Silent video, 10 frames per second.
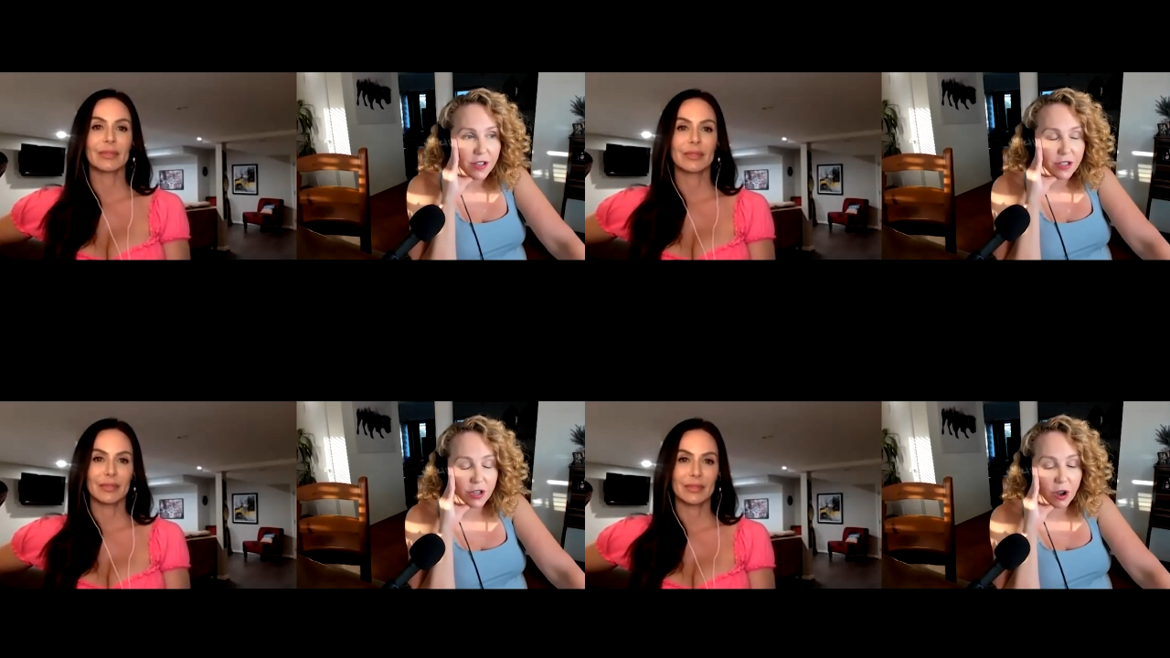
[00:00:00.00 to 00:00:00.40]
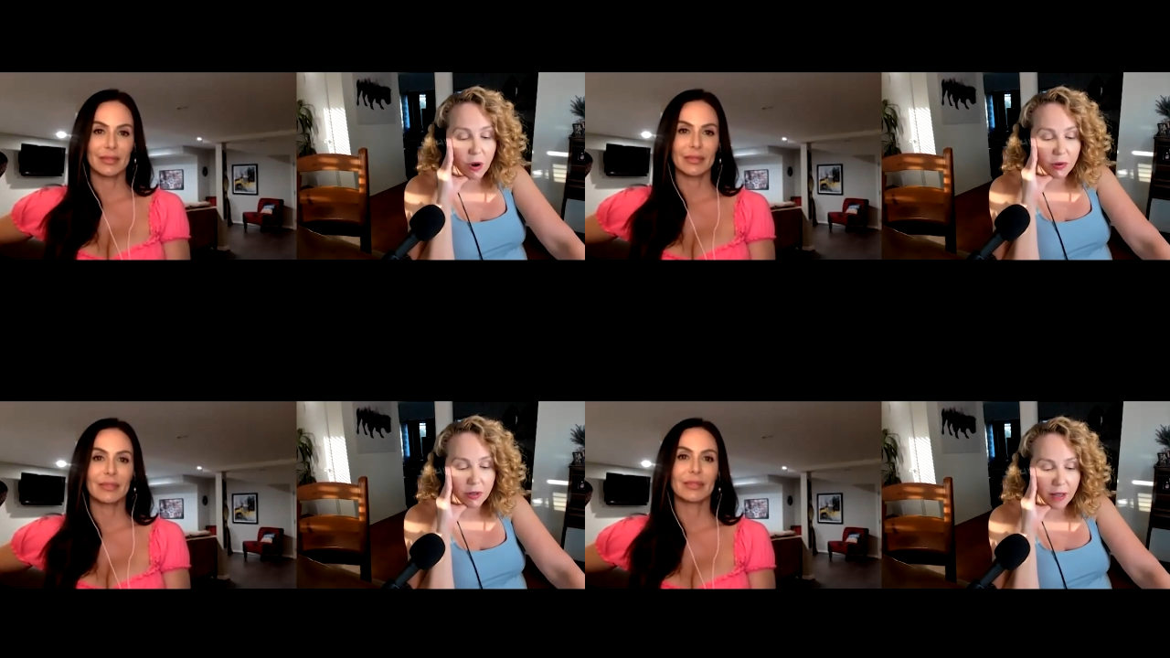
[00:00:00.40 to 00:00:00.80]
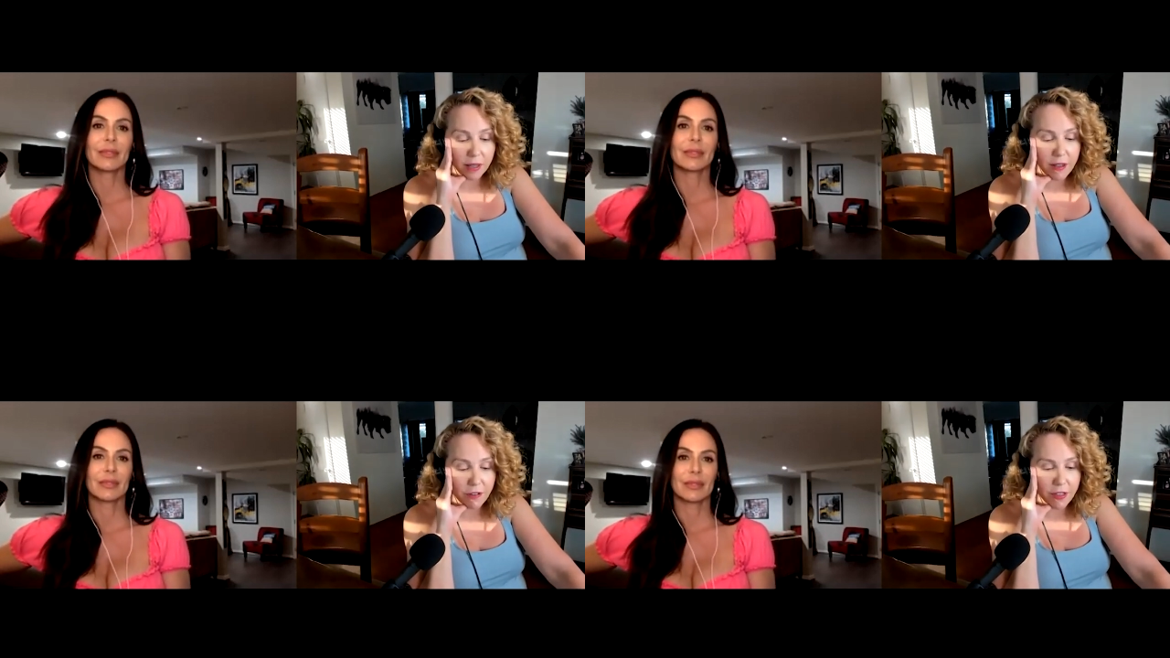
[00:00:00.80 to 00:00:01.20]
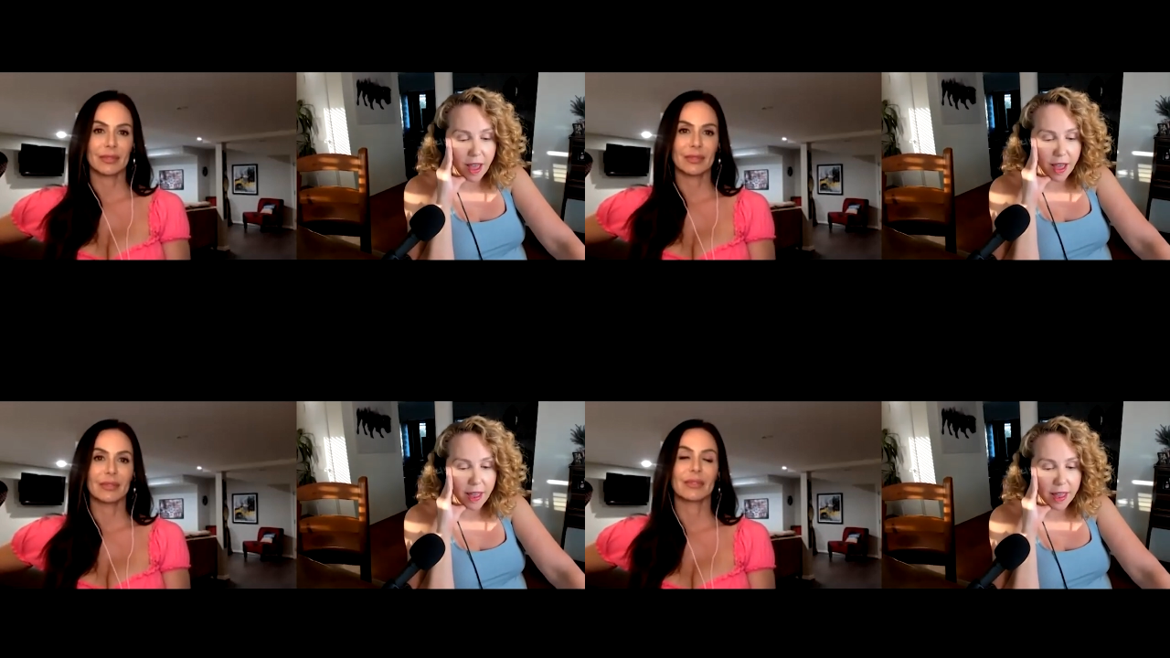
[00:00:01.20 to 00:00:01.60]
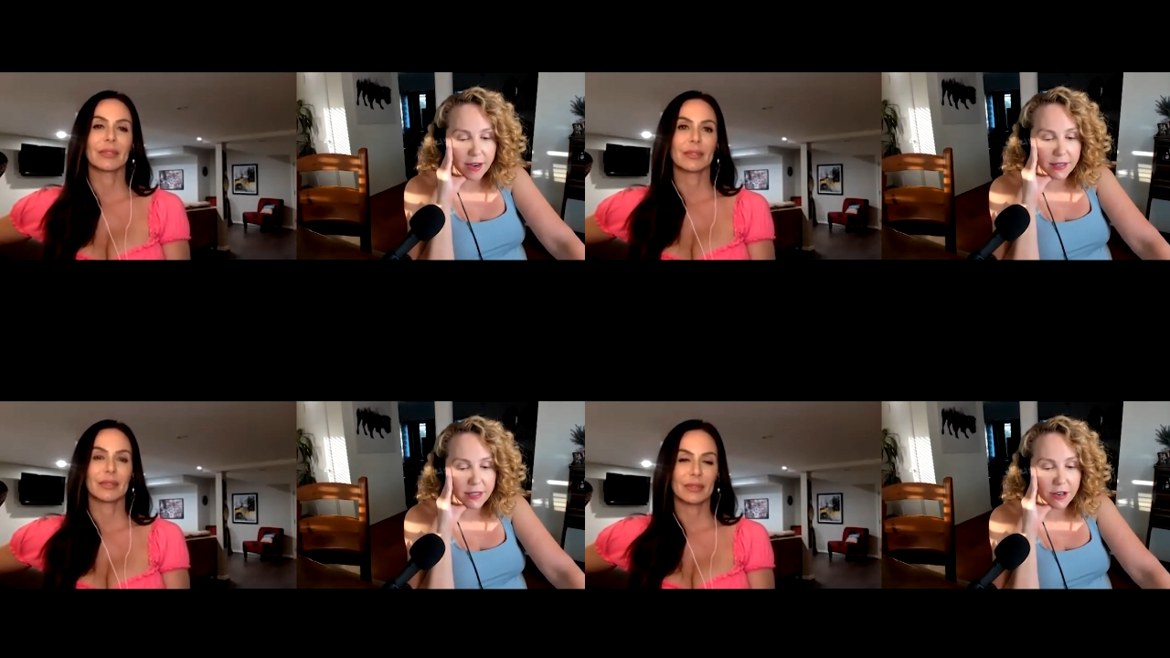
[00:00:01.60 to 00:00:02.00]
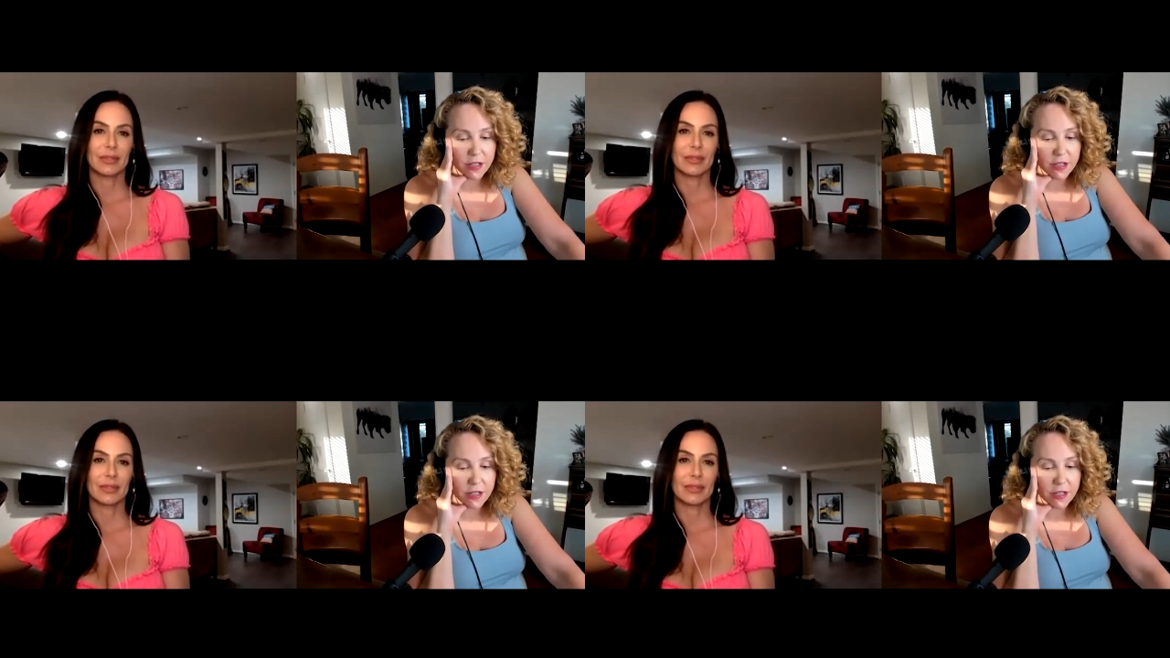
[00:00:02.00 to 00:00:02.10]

Speaker 1: so lucky for that. And it's